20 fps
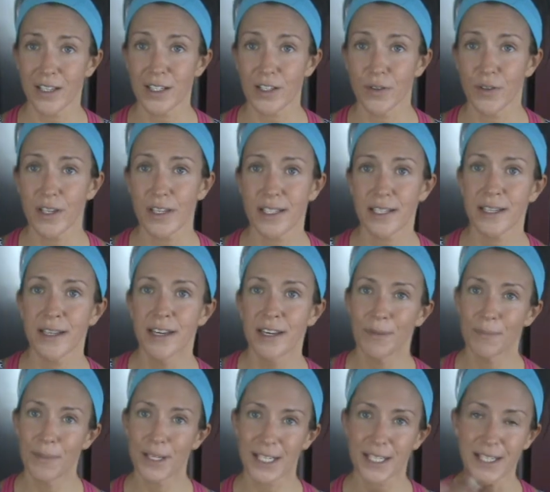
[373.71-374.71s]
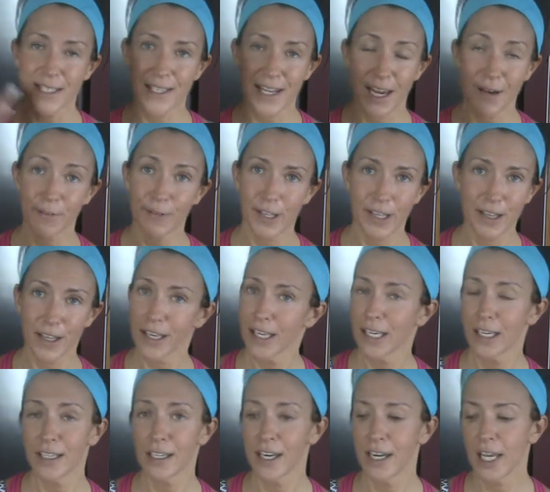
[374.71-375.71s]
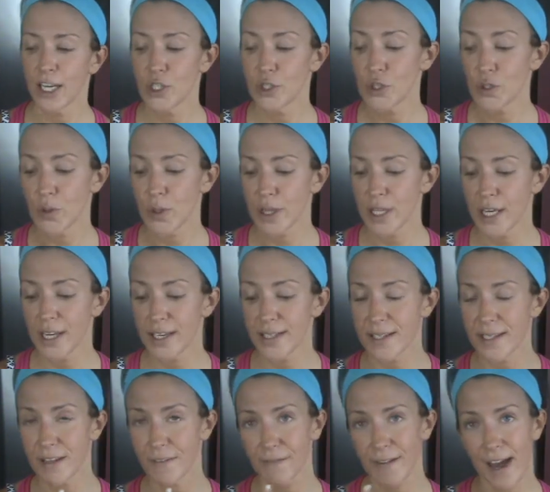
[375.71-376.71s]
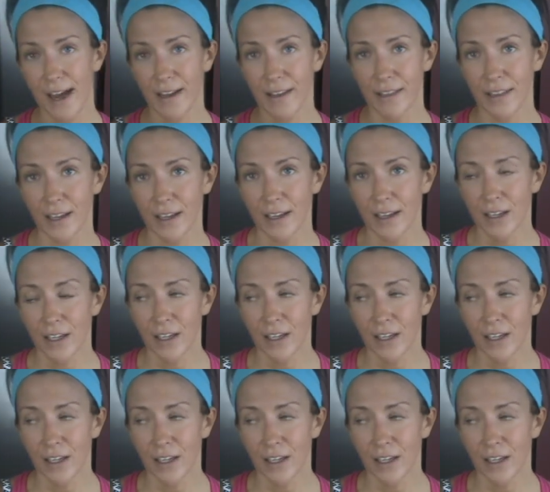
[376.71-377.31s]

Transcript: So this mixes everything in. And I do think it's the fact that